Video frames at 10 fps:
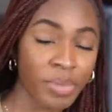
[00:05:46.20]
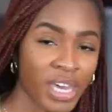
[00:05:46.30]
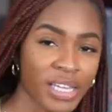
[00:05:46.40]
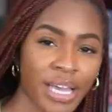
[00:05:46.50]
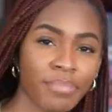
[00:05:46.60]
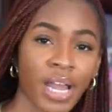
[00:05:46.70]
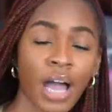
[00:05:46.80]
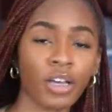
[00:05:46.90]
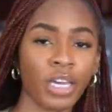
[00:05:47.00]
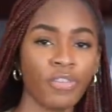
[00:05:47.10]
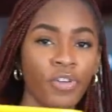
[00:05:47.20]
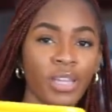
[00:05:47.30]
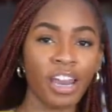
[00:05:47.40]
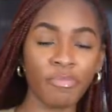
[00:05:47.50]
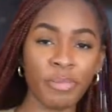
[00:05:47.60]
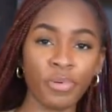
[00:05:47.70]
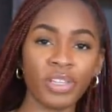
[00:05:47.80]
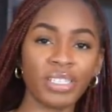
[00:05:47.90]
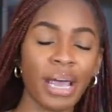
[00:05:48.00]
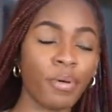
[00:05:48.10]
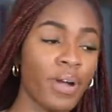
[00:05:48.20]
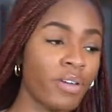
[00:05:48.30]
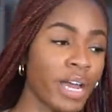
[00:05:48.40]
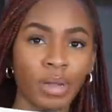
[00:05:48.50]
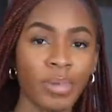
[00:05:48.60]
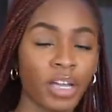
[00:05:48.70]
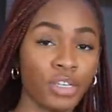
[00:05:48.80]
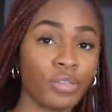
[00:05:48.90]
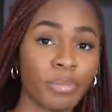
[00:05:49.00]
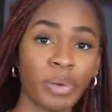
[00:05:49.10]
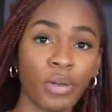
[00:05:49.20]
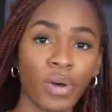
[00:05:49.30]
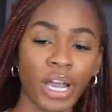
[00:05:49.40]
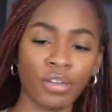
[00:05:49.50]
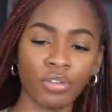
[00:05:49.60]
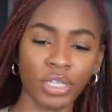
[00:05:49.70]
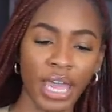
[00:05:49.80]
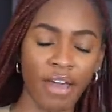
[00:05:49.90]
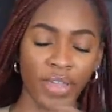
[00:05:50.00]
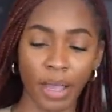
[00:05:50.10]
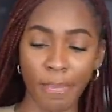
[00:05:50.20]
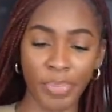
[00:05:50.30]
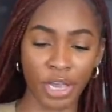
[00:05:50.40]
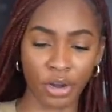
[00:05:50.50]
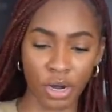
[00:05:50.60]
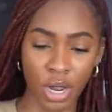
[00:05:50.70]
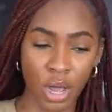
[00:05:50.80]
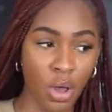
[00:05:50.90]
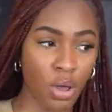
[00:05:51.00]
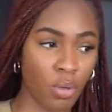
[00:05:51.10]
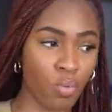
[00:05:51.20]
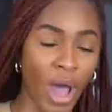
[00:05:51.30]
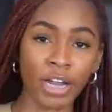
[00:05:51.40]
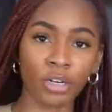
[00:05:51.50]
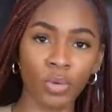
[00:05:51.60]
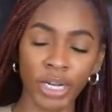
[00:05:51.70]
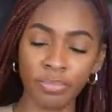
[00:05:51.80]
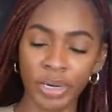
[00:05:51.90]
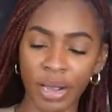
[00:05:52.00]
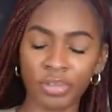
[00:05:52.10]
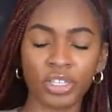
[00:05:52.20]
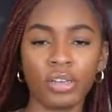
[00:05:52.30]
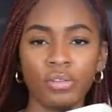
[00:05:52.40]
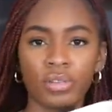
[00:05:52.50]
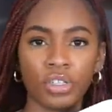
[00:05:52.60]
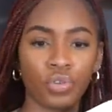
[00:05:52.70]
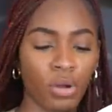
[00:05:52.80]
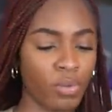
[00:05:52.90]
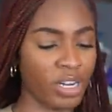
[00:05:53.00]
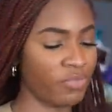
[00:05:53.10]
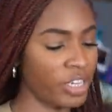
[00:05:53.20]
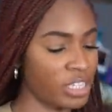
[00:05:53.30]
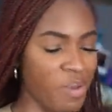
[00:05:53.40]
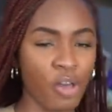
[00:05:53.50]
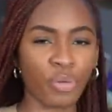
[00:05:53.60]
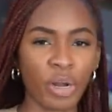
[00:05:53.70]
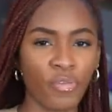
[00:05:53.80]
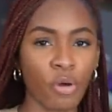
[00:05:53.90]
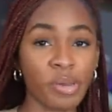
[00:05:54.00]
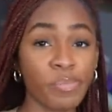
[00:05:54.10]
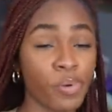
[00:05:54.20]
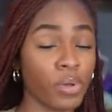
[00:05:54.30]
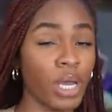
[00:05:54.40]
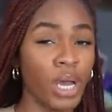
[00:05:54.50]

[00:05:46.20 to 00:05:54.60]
because I'm not cooking for a lot of people this time around. I'm not gonna use a big one. I usually have like a bigger, wider one, but I'm just gonna use this short one. It feeds about three to four people.